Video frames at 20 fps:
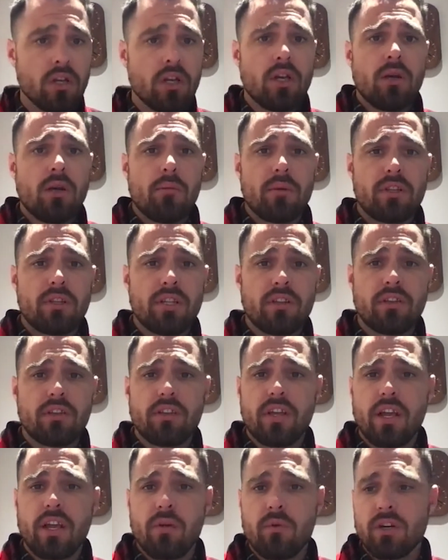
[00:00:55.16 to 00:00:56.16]
But the other
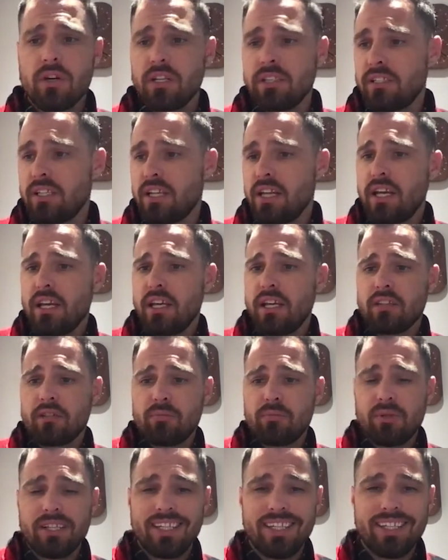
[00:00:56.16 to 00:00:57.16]
thing I want to say is
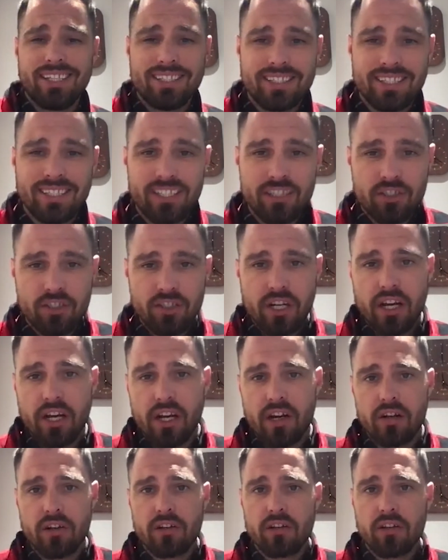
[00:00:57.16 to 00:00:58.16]
please
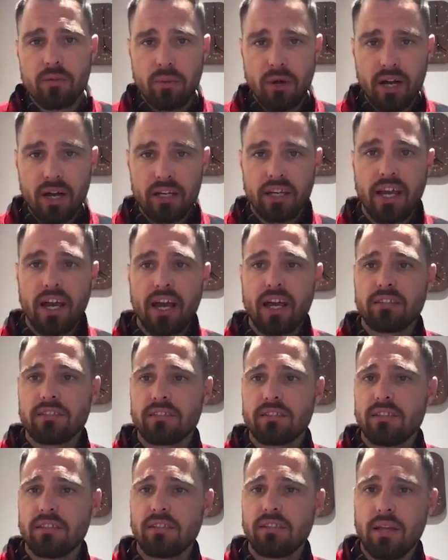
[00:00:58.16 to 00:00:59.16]
share the
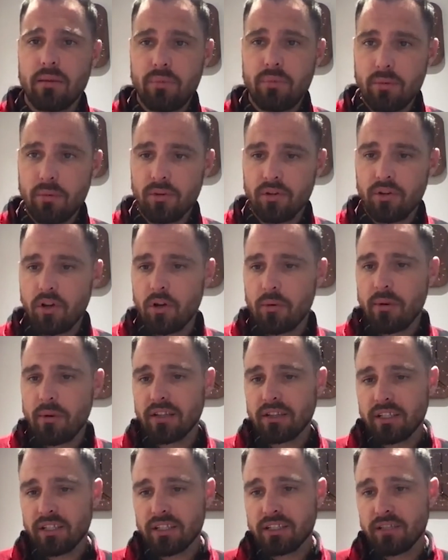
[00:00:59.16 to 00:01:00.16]
podcast. Let people know
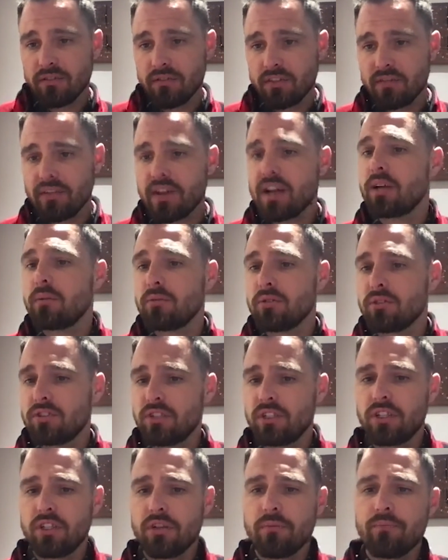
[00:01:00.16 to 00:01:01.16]
about this if it's valuable
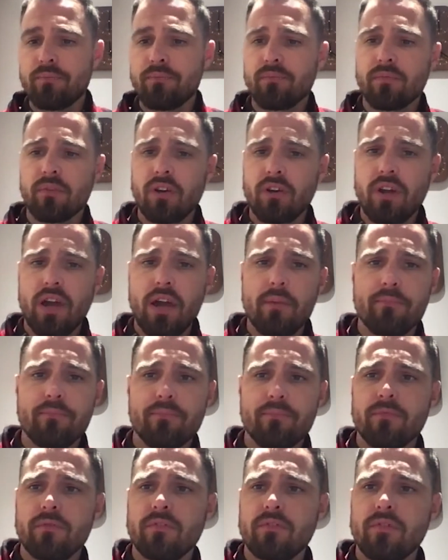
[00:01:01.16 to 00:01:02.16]
to you. Okay,
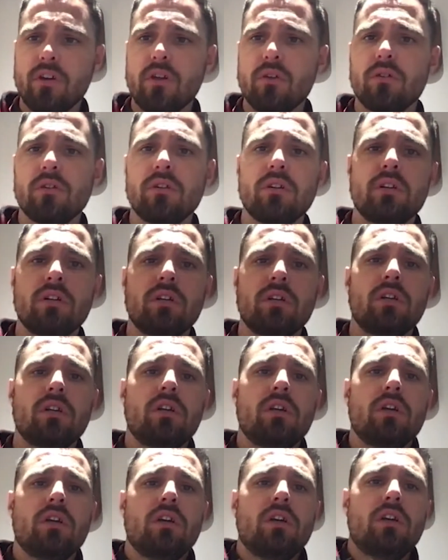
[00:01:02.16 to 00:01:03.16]
so
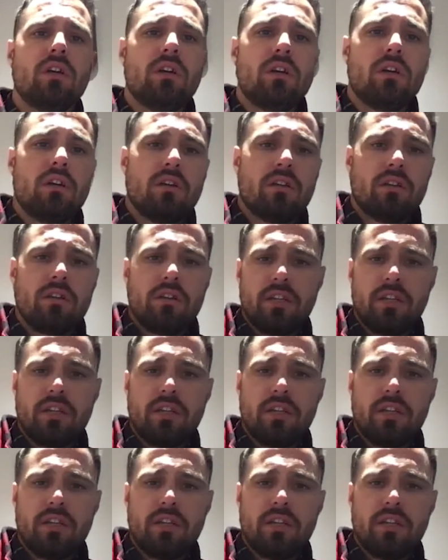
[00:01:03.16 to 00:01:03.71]
the